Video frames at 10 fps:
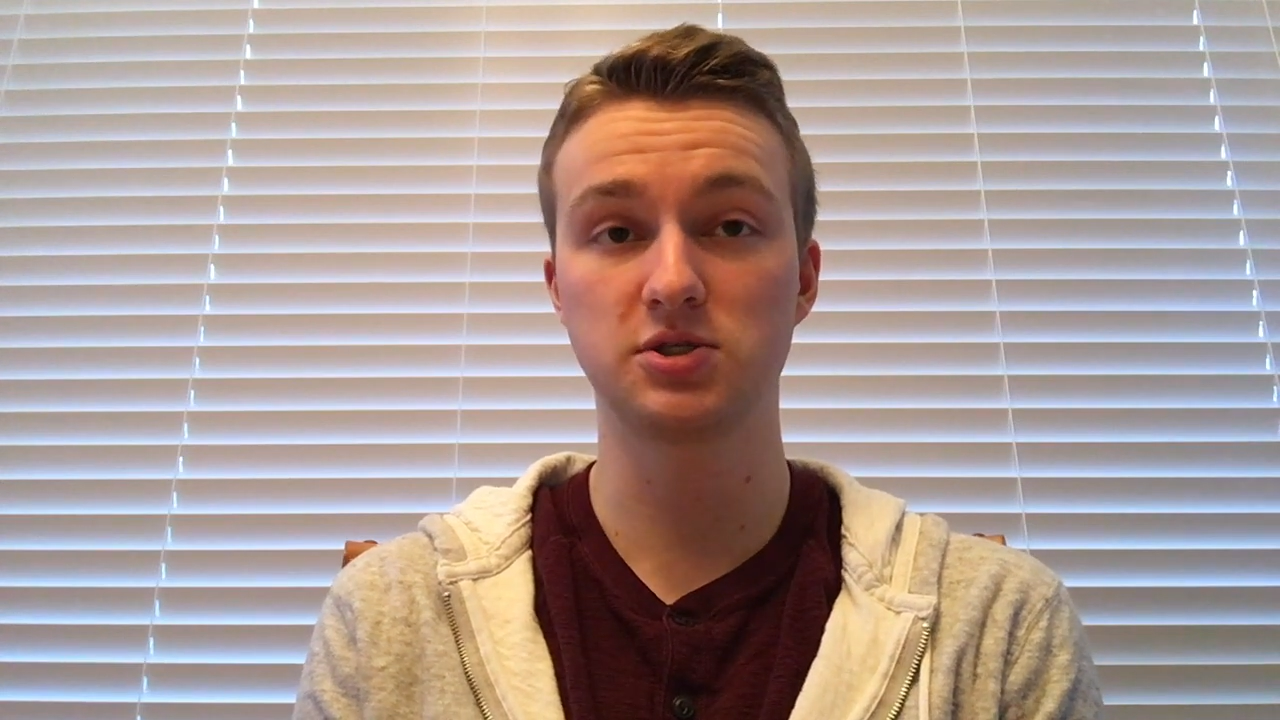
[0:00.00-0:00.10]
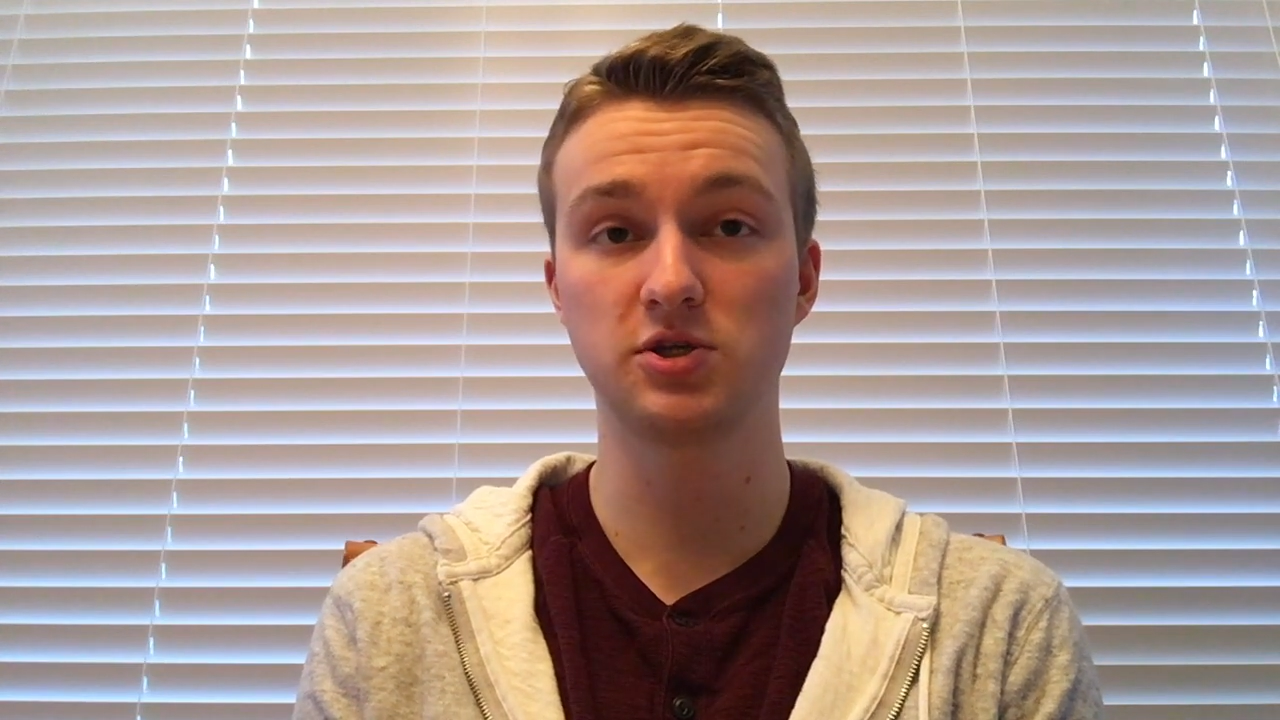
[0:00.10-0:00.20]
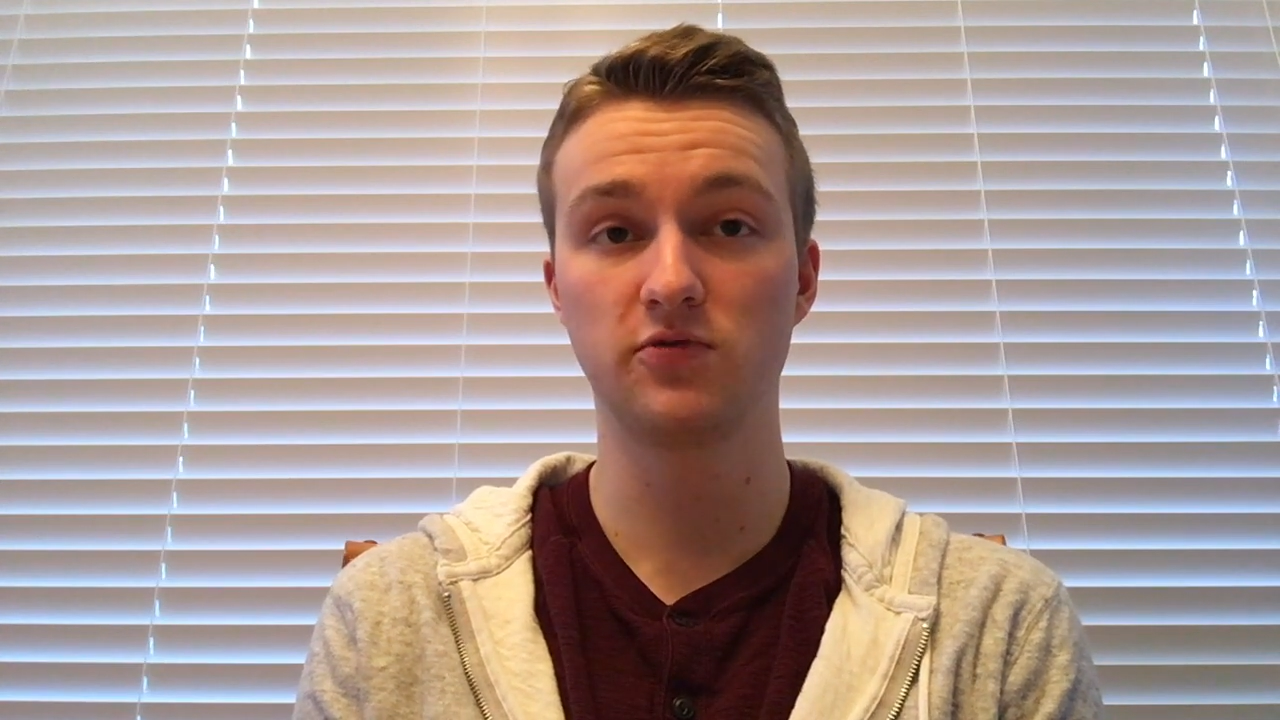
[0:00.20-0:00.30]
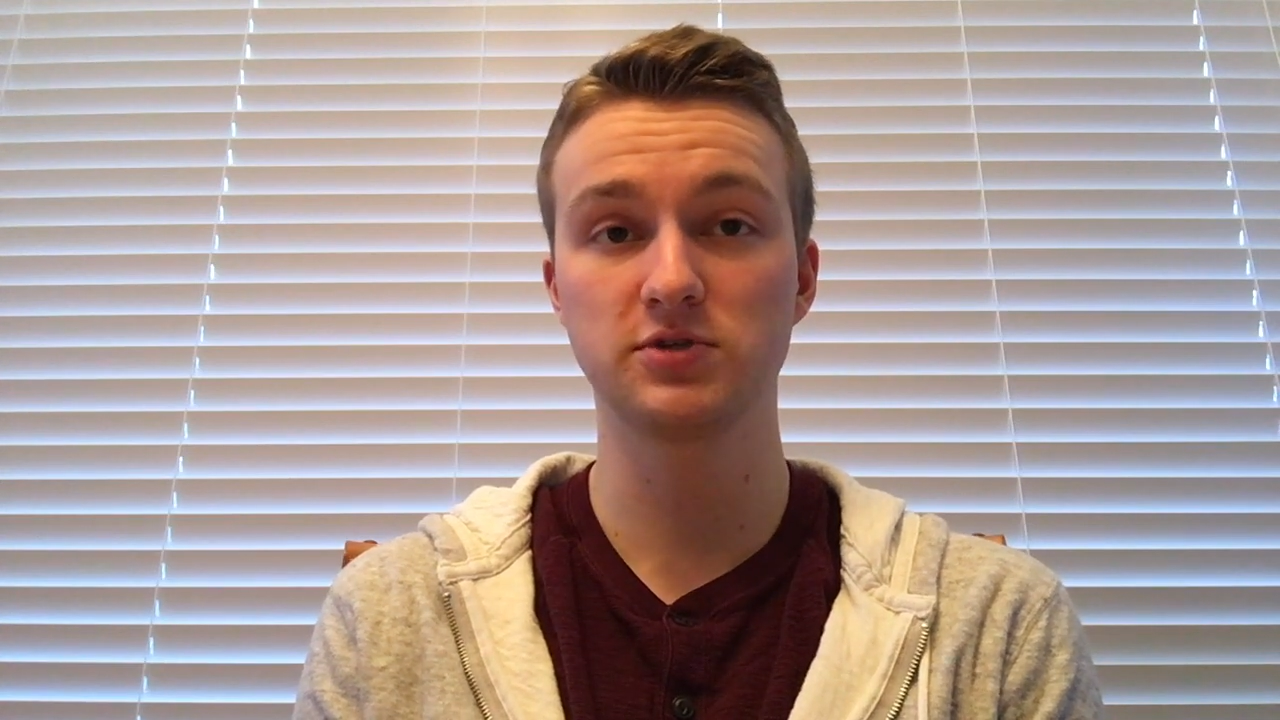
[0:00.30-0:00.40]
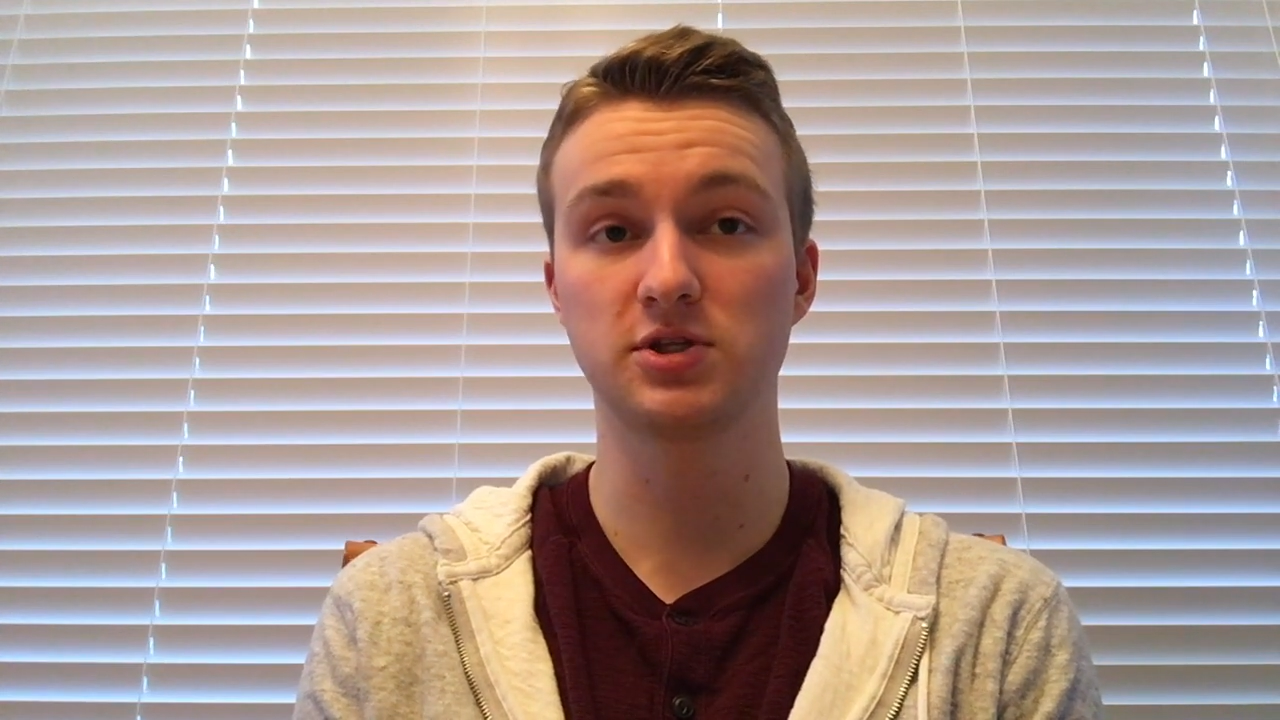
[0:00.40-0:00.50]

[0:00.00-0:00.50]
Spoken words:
Silva's